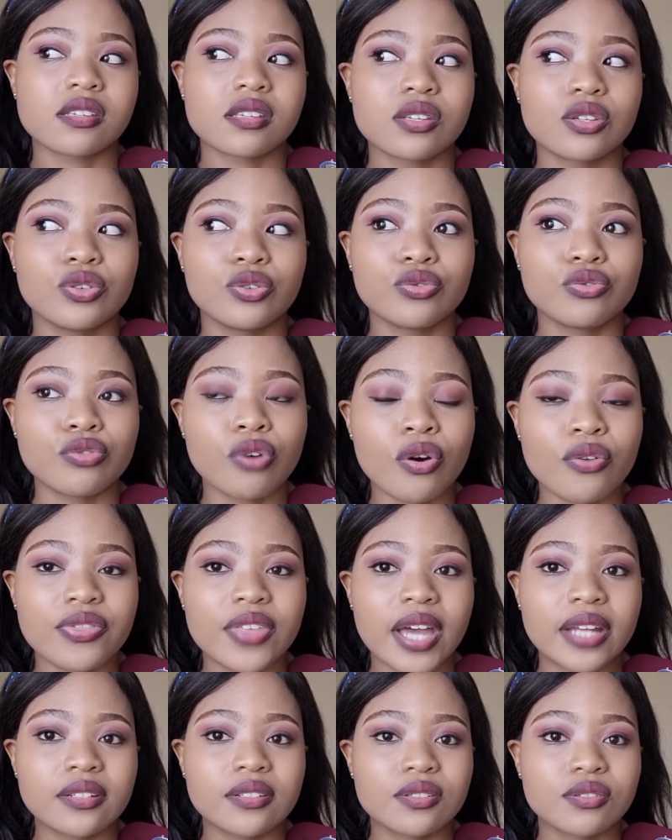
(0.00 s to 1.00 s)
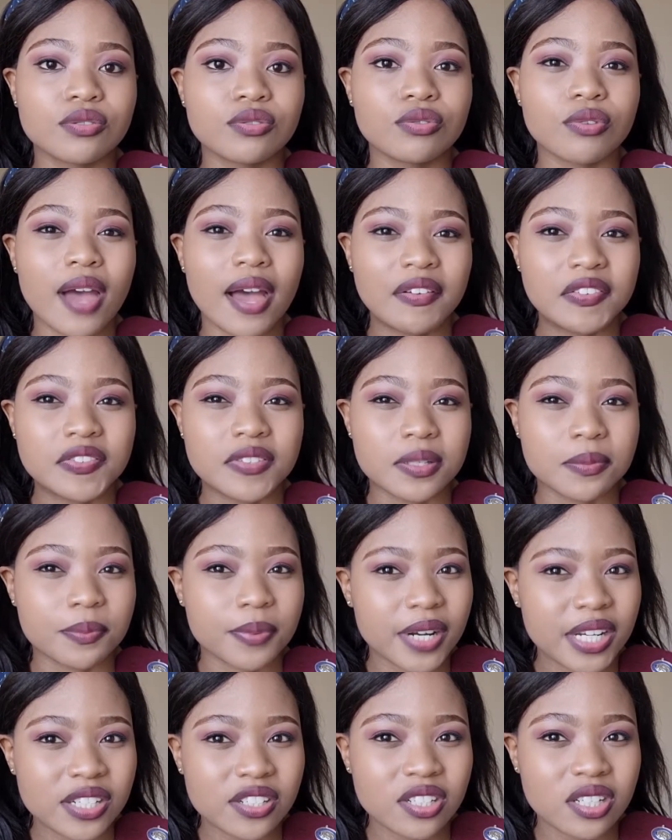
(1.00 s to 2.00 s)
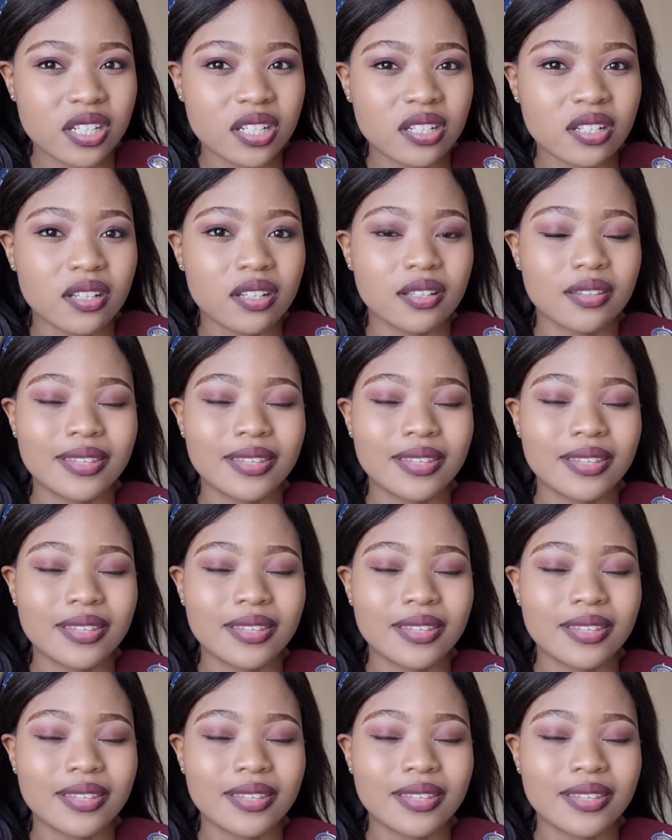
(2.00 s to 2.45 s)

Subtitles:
you know that you have depression,